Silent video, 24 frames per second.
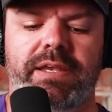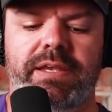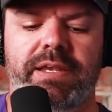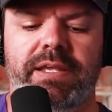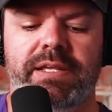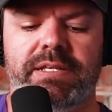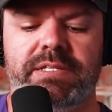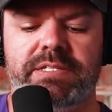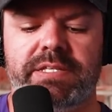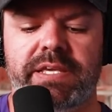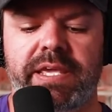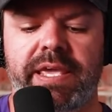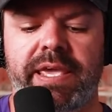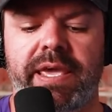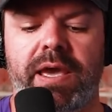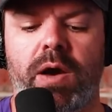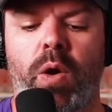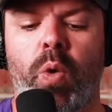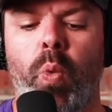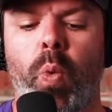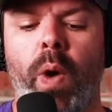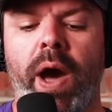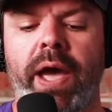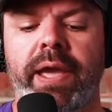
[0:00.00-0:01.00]
you can see here,
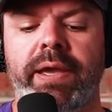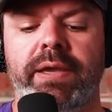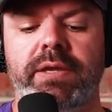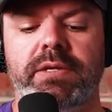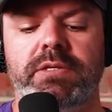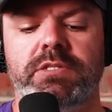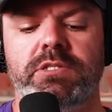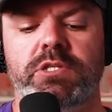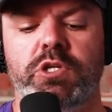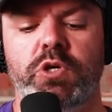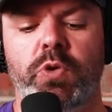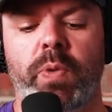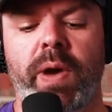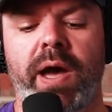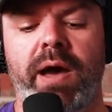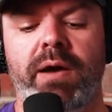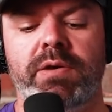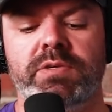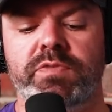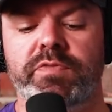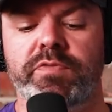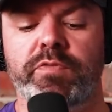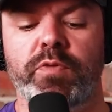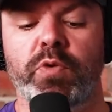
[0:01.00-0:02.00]
awake, two
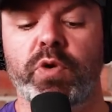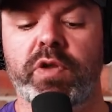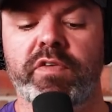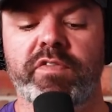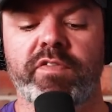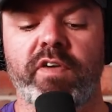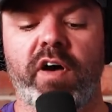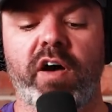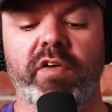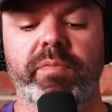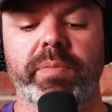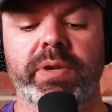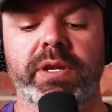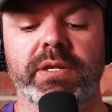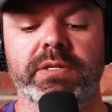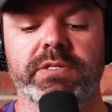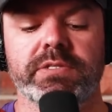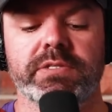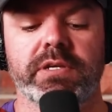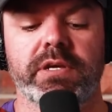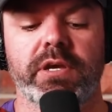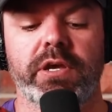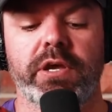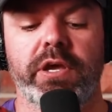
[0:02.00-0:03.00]
hours and 45
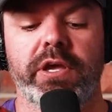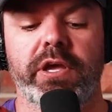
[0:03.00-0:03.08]
minutes.